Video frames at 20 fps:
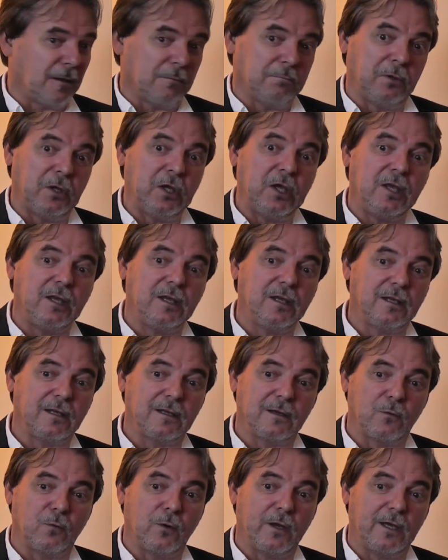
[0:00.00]
being in
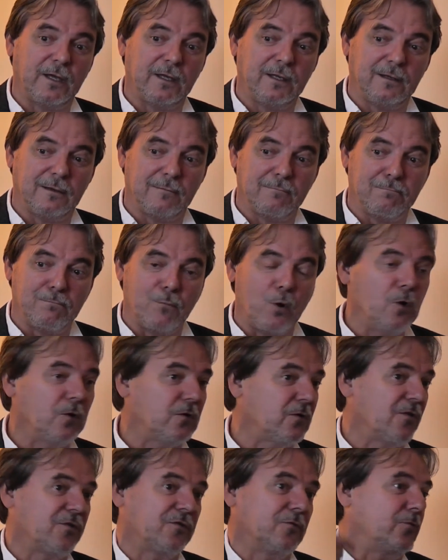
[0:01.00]
a way
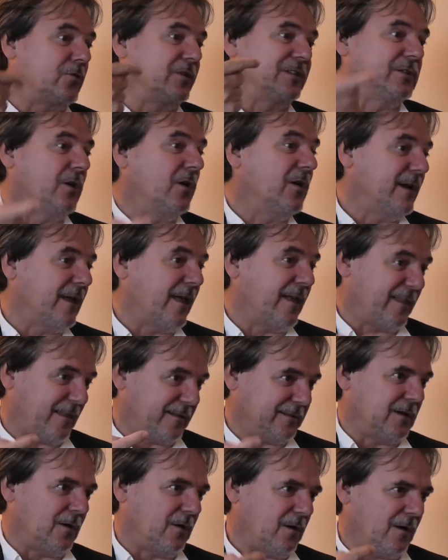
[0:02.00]
more
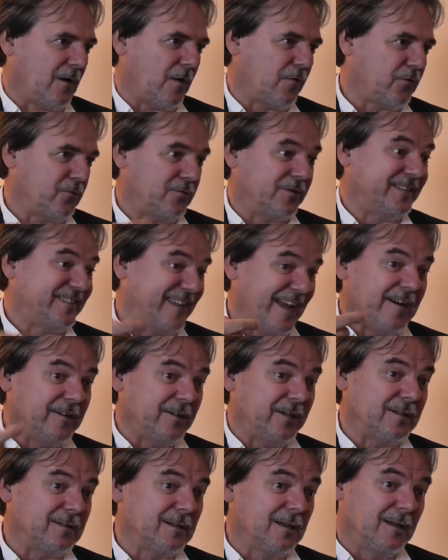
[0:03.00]

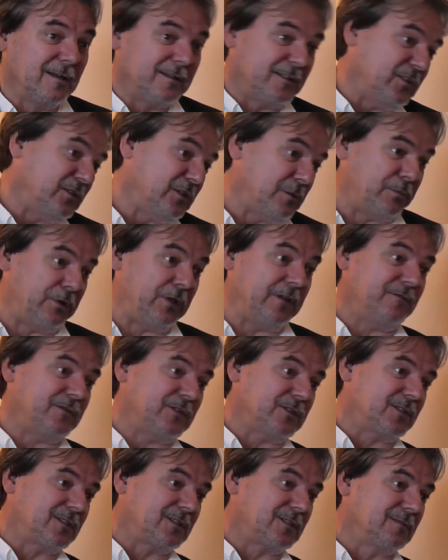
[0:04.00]
authoritarian than the
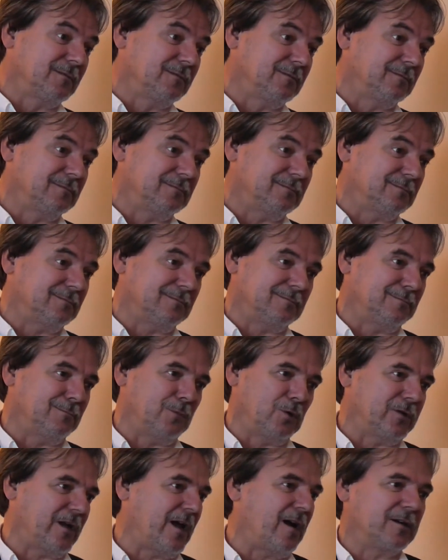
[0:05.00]
previous
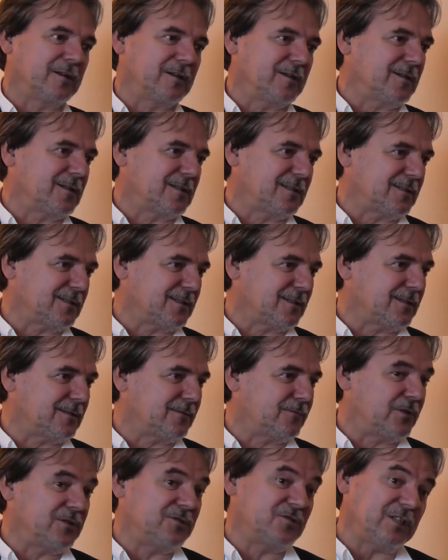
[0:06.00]
monarchic
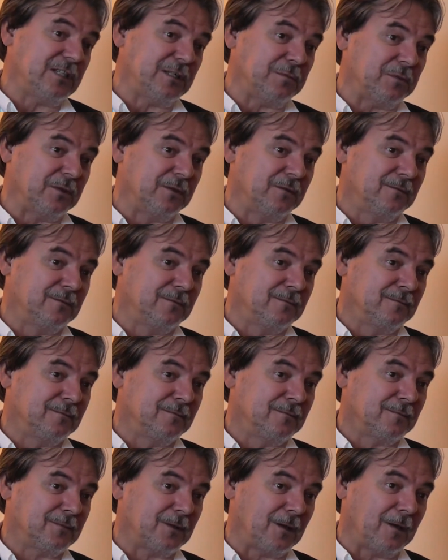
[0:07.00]
regime.
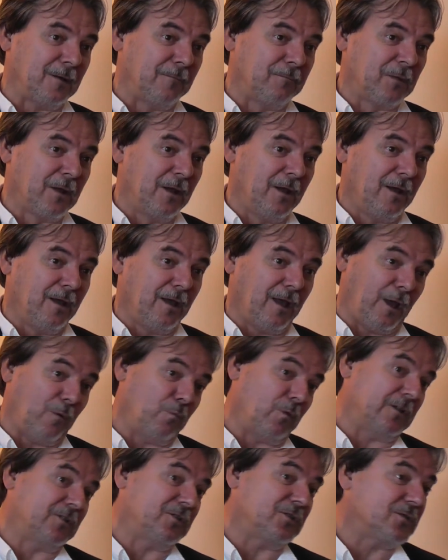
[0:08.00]
And
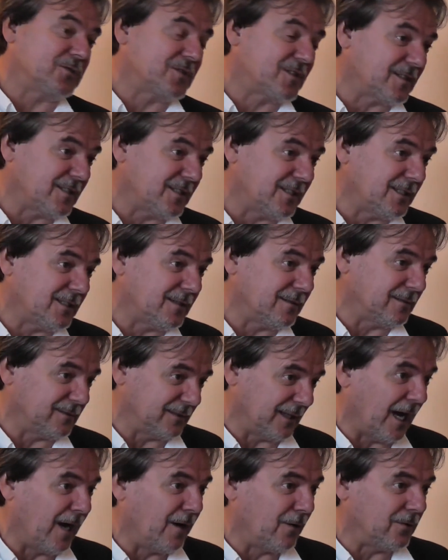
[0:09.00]
what do you see
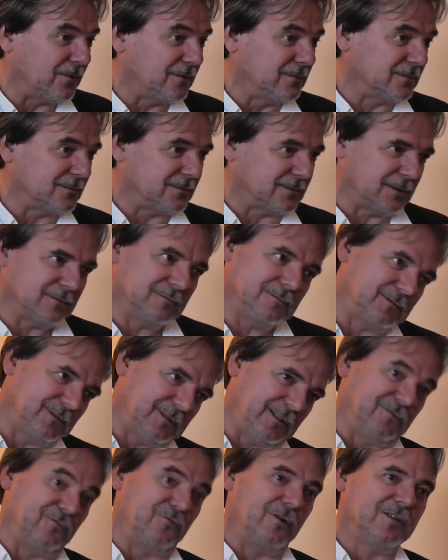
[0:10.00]
now
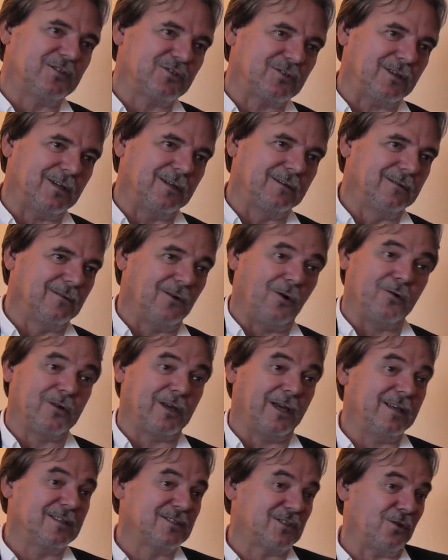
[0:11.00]
in Russia?
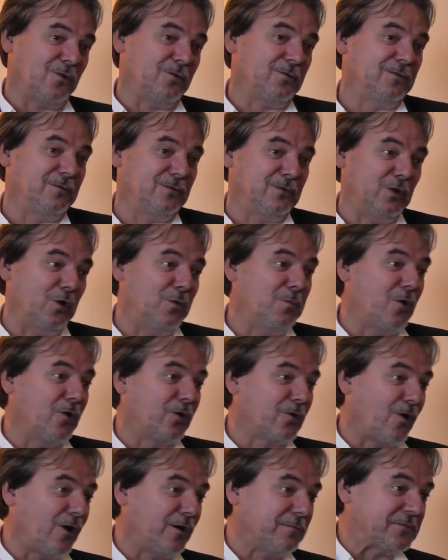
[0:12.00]
Okay, so no more
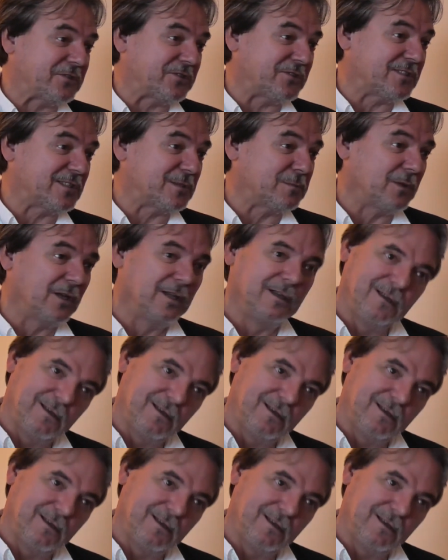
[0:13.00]
communism,